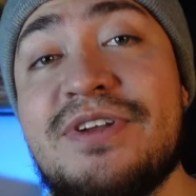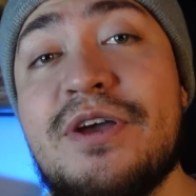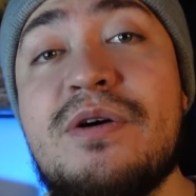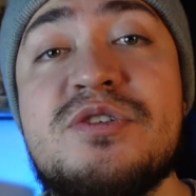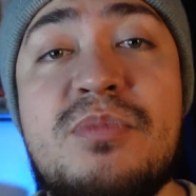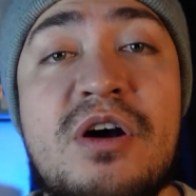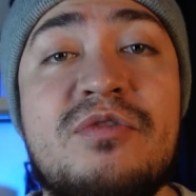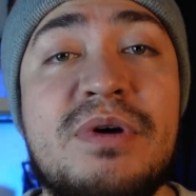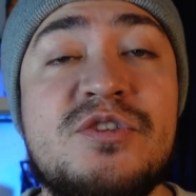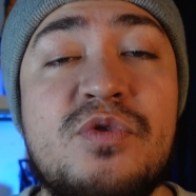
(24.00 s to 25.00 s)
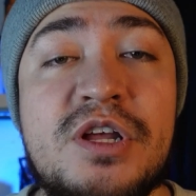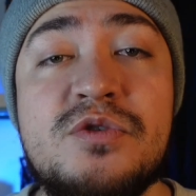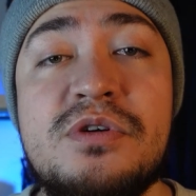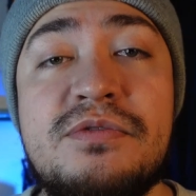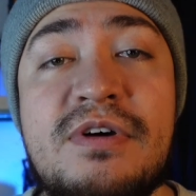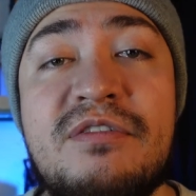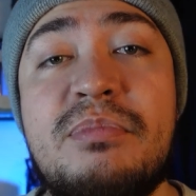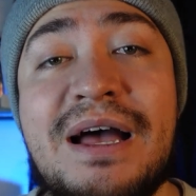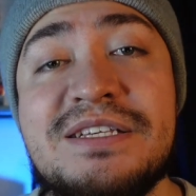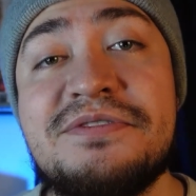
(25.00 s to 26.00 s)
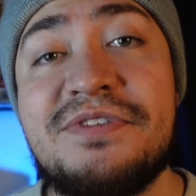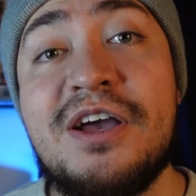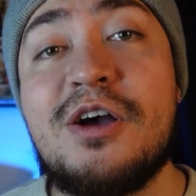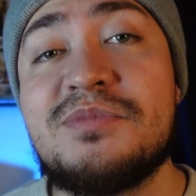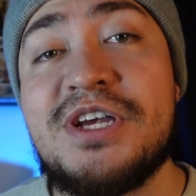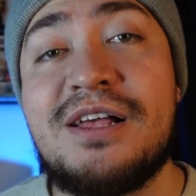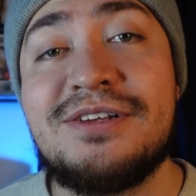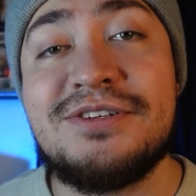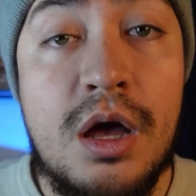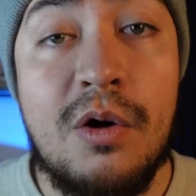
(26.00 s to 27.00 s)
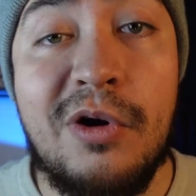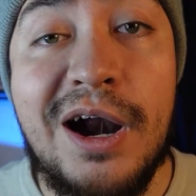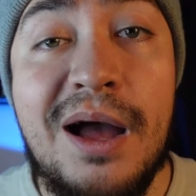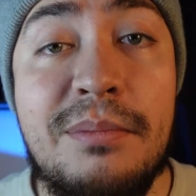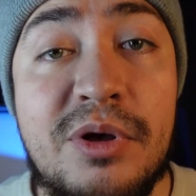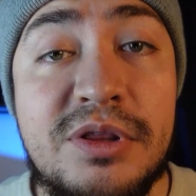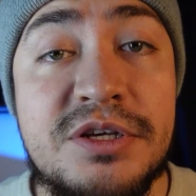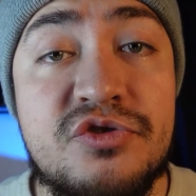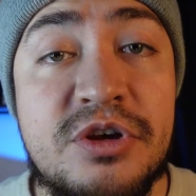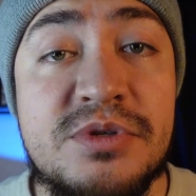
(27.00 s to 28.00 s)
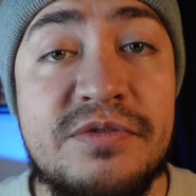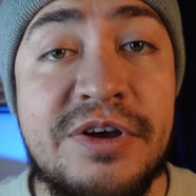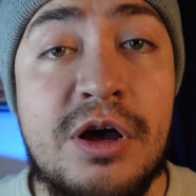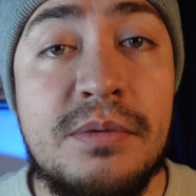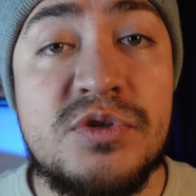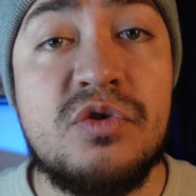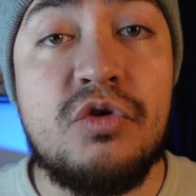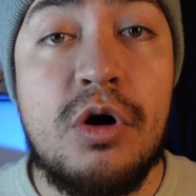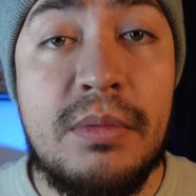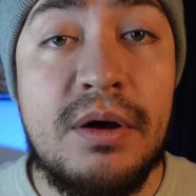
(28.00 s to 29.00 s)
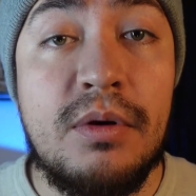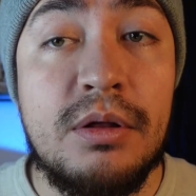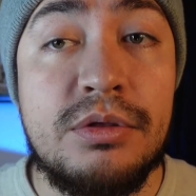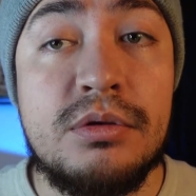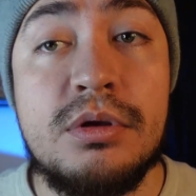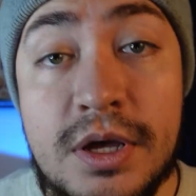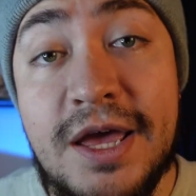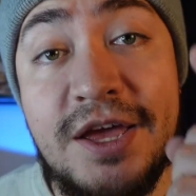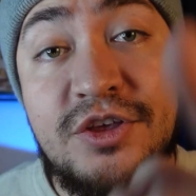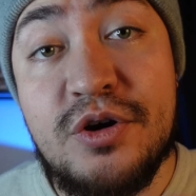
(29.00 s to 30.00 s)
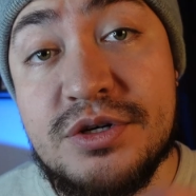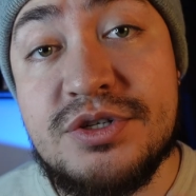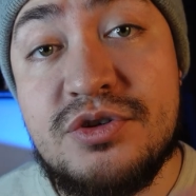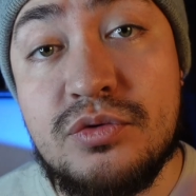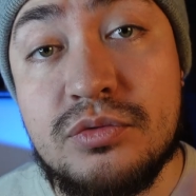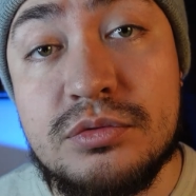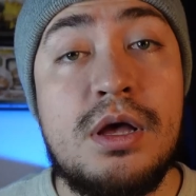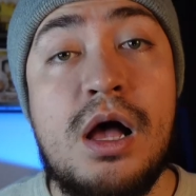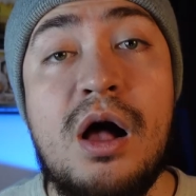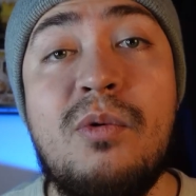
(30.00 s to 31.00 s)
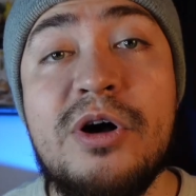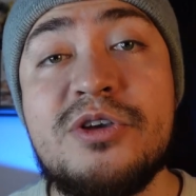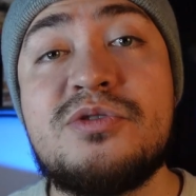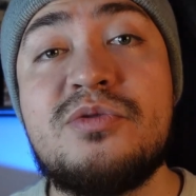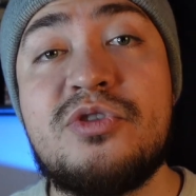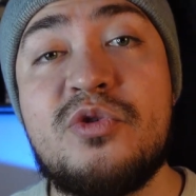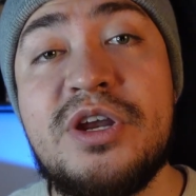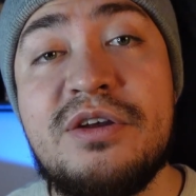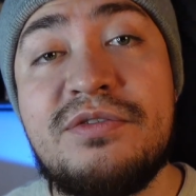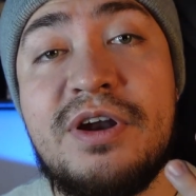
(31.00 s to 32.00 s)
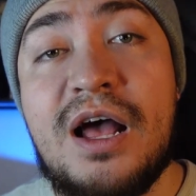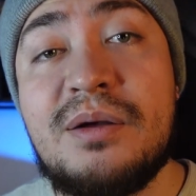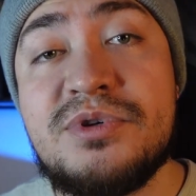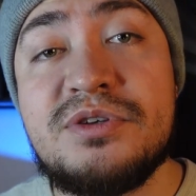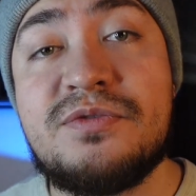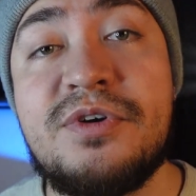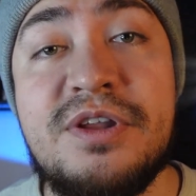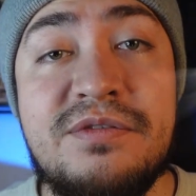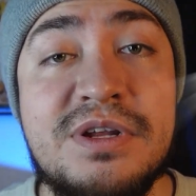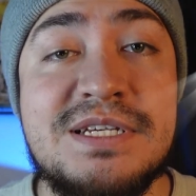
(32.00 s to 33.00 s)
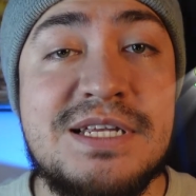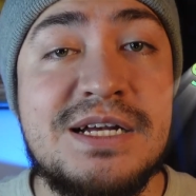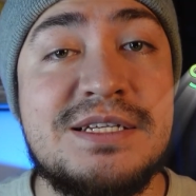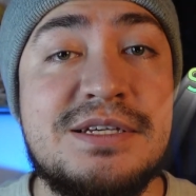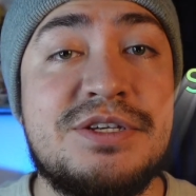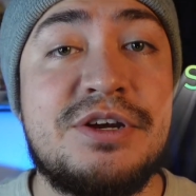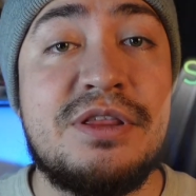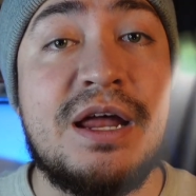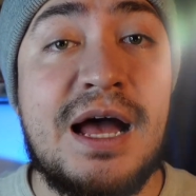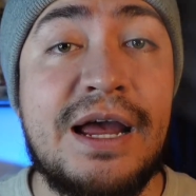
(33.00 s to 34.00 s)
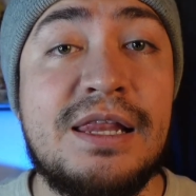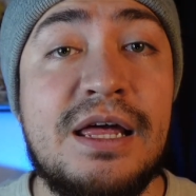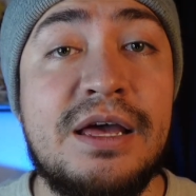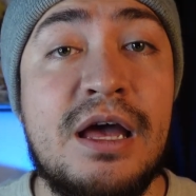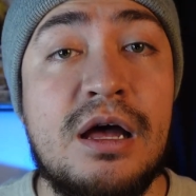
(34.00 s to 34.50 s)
video is part of my 2025 Passive Income Challenge, where I'm building streams of income to grow my wealth. And yours too. I'll walk you through 3 different options for dividend stocks this year that I like,